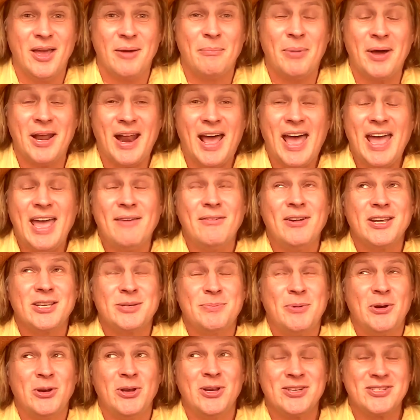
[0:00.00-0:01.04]
but I haven't
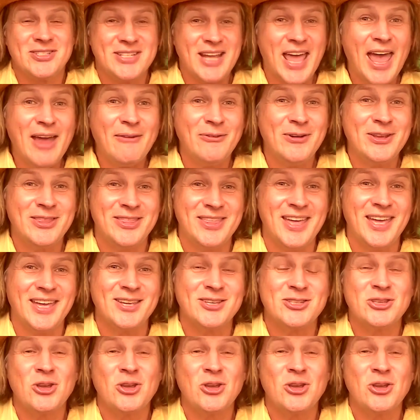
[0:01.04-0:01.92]
experienced everything,